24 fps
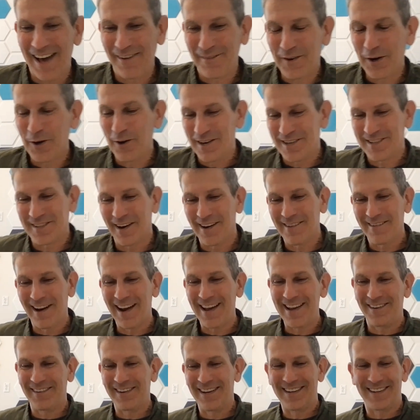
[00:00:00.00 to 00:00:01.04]
Yeah, of course,
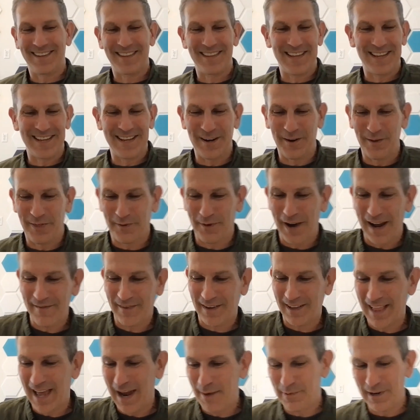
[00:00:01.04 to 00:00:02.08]
right.
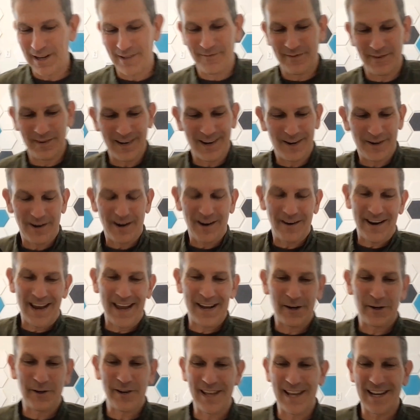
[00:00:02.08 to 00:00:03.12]
Thrive Collaborative
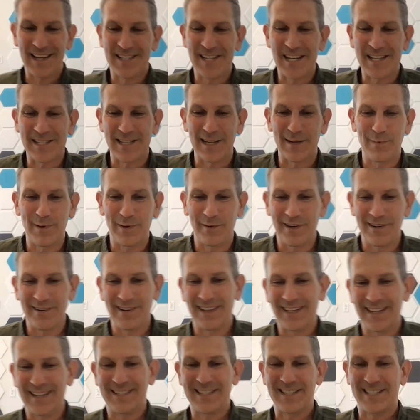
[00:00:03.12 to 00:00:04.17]
had already existed, but we
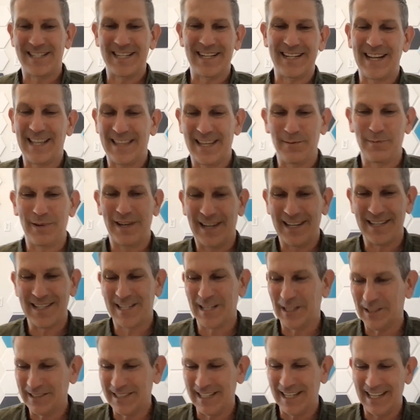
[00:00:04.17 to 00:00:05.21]
really just did nothing but
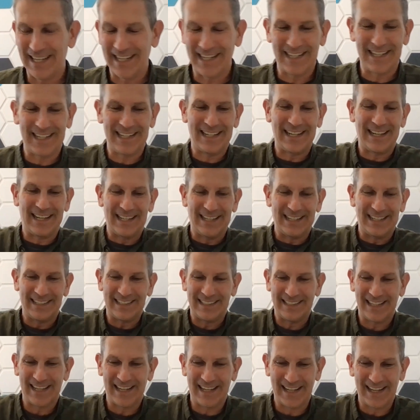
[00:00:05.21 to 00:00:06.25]
consulting and
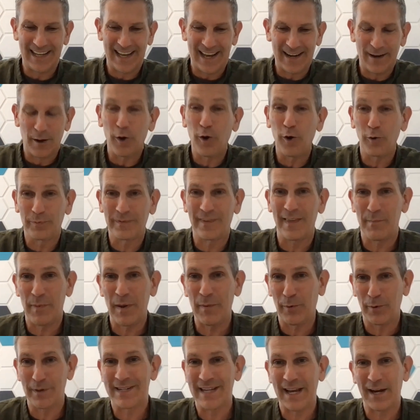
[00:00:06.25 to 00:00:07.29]
hoped that
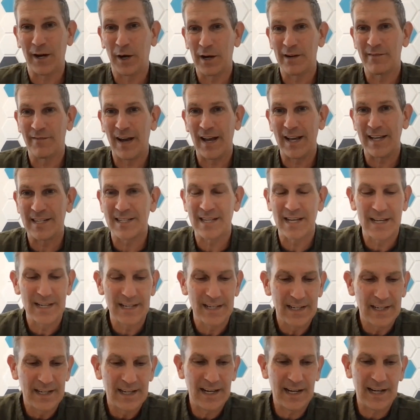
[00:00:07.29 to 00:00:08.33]
people would take our advice,
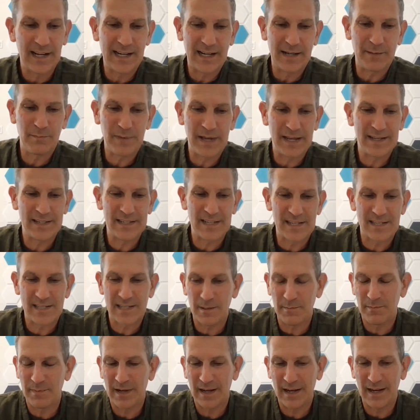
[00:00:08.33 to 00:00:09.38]
and
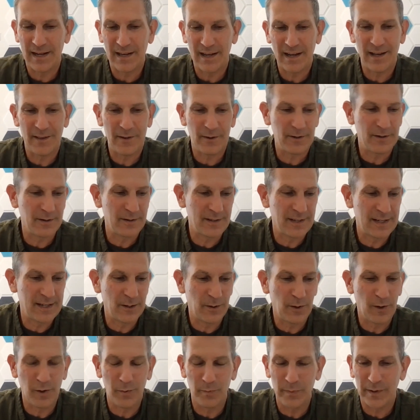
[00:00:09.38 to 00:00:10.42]
did some other
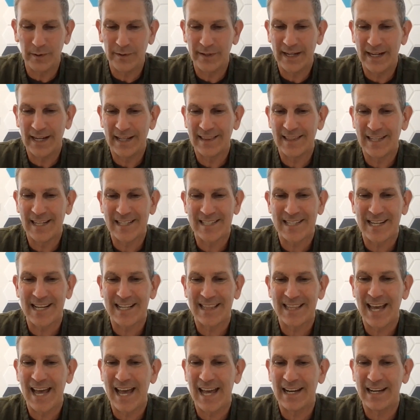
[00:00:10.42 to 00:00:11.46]
home building and things
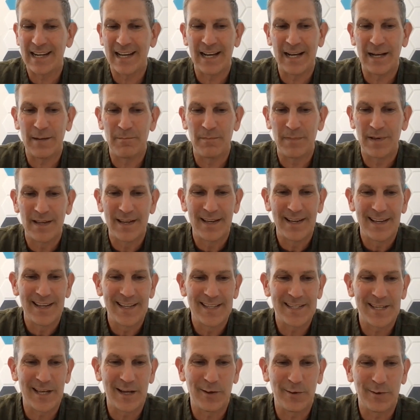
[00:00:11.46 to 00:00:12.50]
like that.
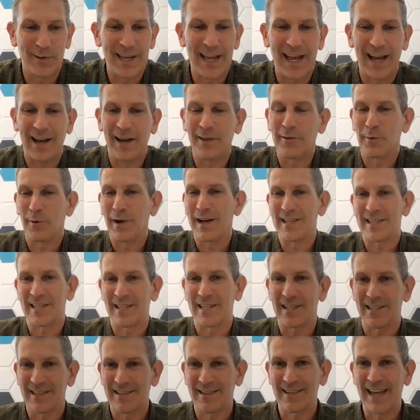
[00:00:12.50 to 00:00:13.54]

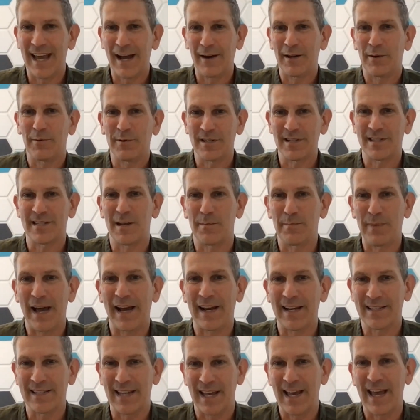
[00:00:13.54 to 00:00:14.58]
Otherwise the county would just sit
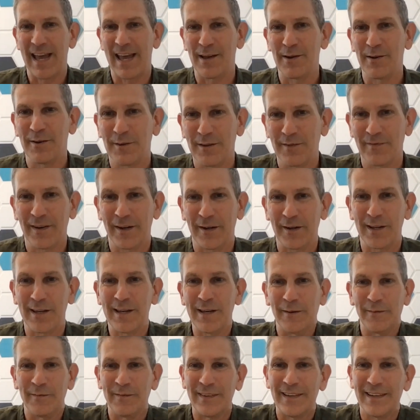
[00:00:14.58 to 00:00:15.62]
back and say, "Hey, who the fuck are
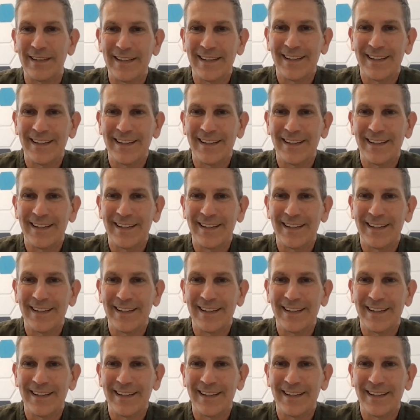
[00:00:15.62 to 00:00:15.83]
you?"